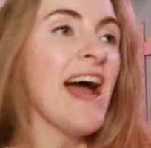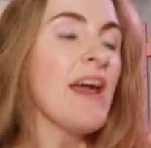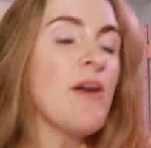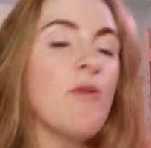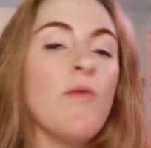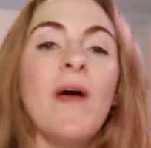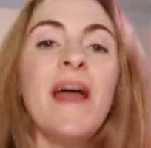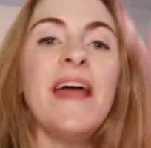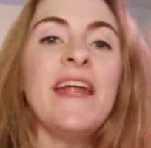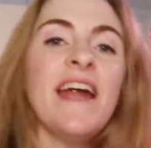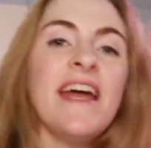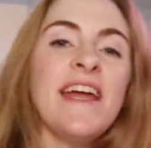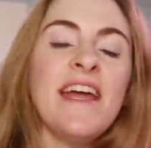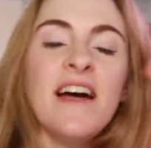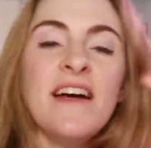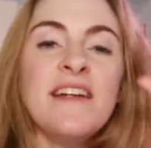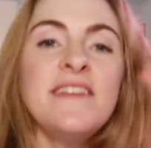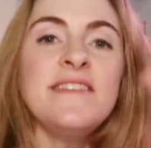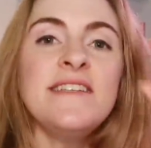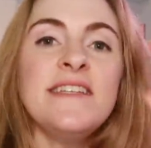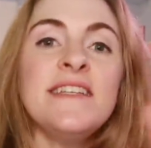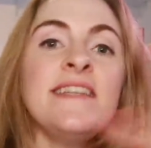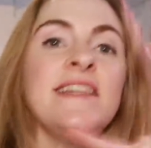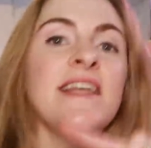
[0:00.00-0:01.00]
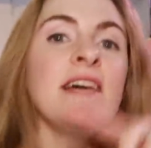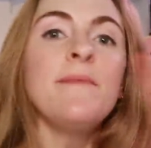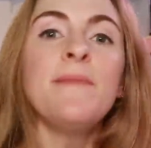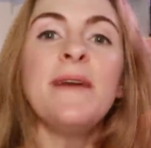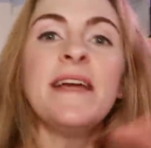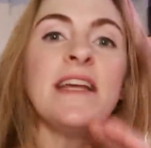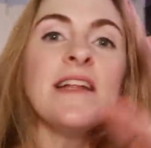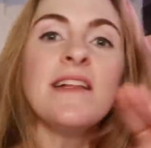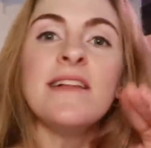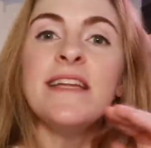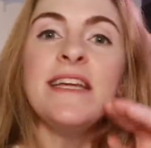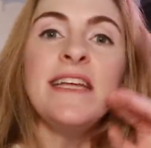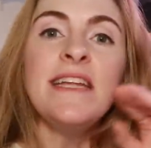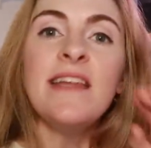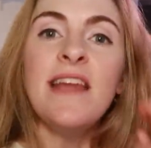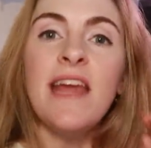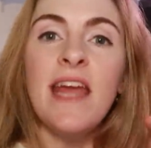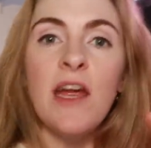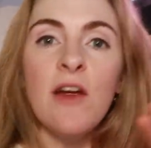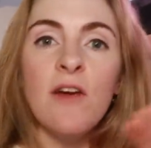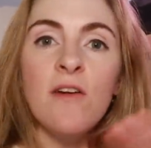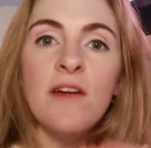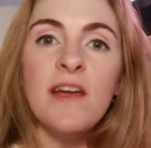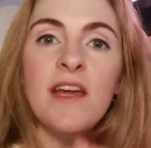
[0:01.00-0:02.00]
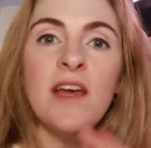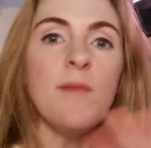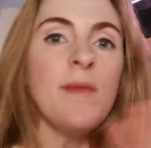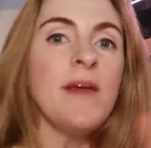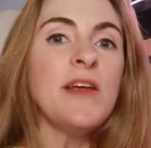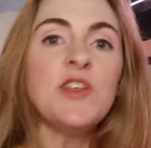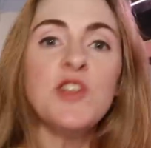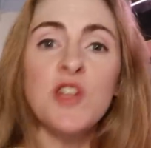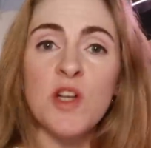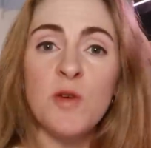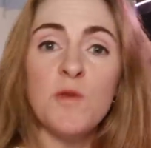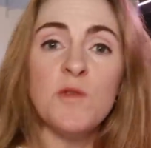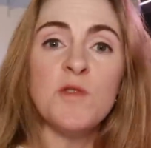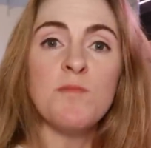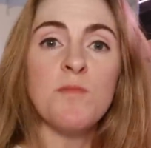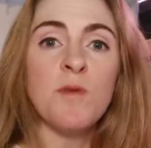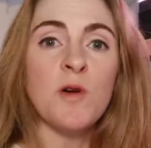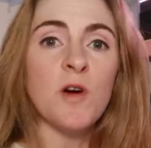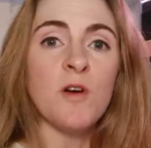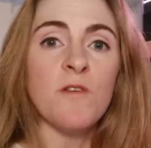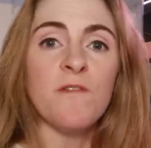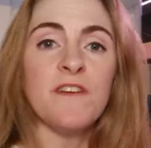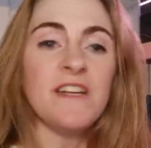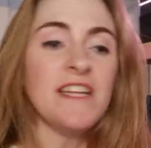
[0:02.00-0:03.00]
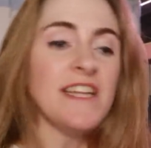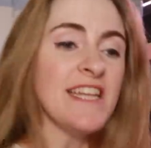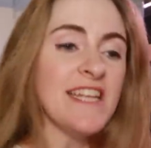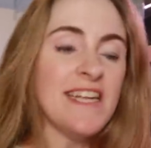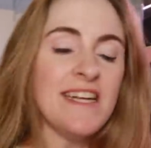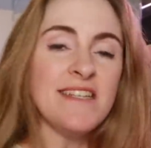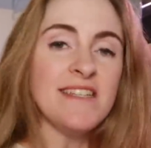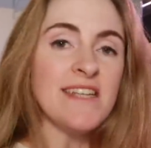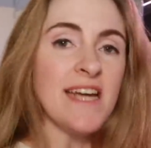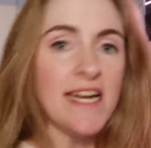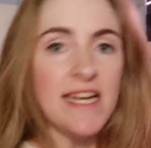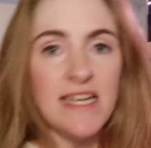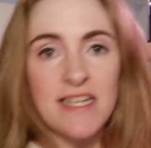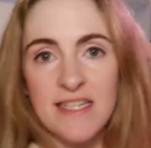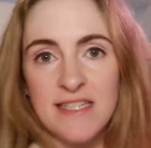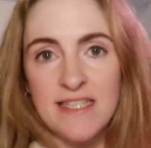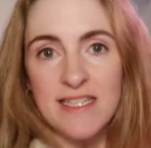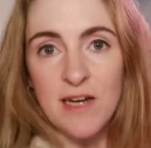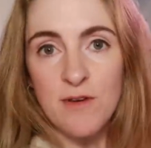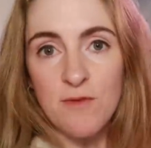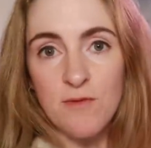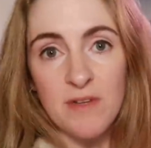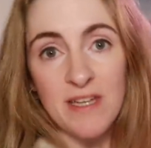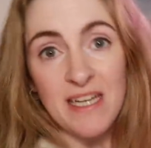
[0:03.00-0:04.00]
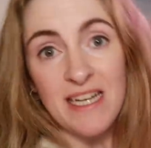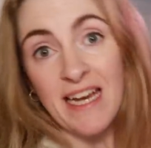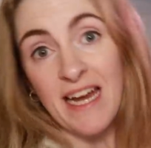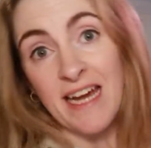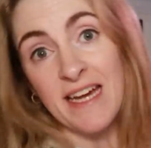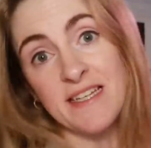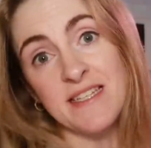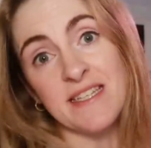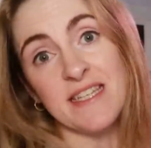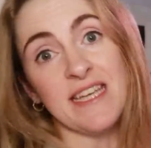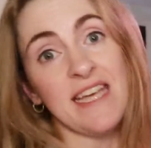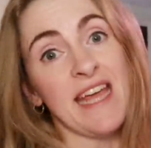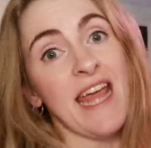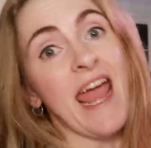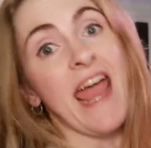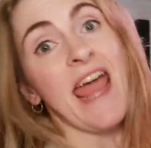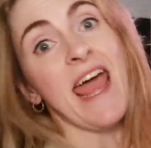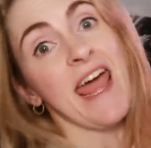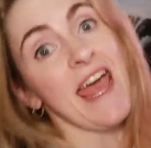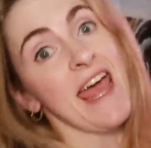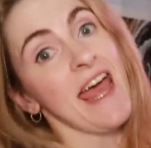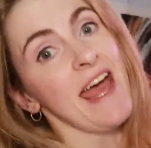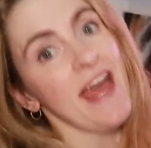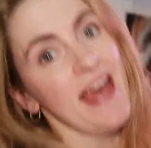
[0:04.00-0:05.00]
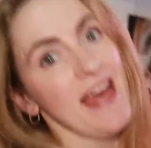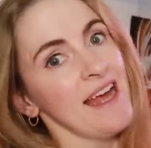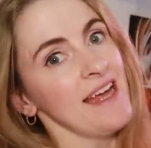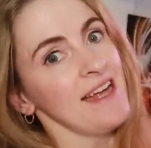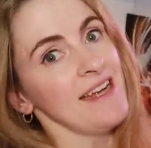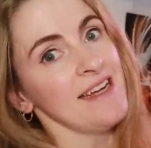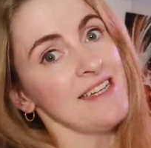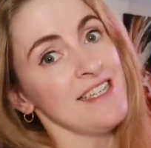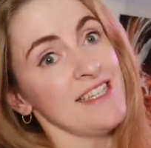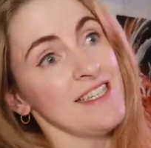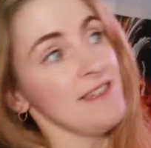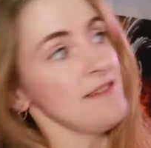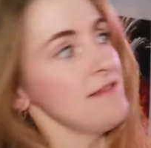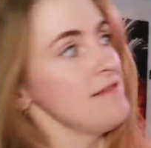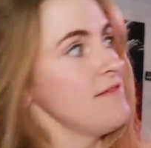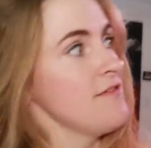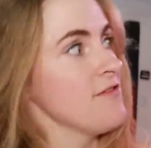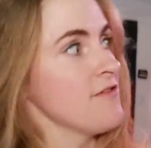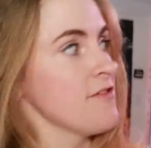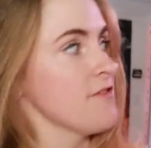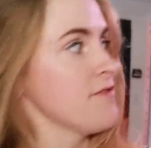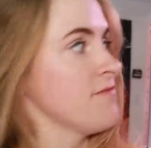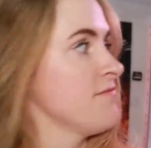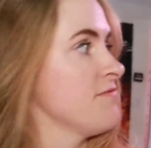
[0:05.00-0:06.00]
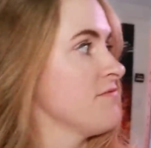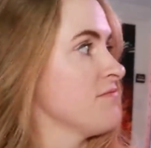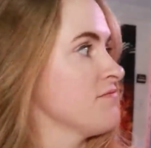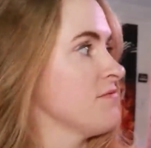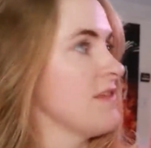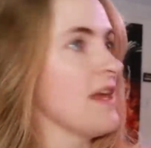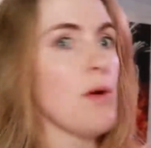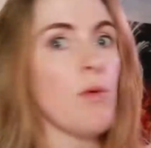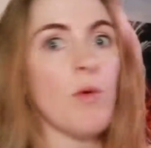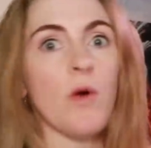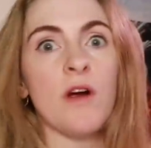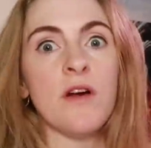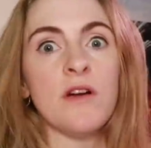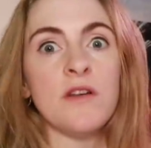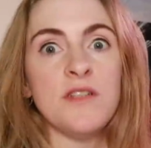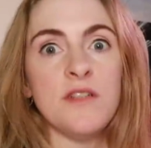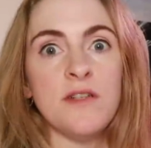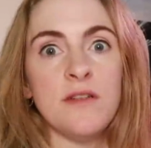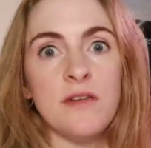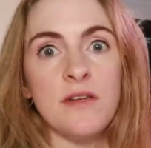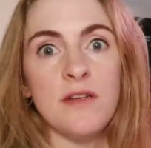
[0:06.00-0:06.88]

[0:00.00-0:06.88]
I undid them, I cleaned the area, made sure it was perfect, and then I tightened it down really nicely and they worked.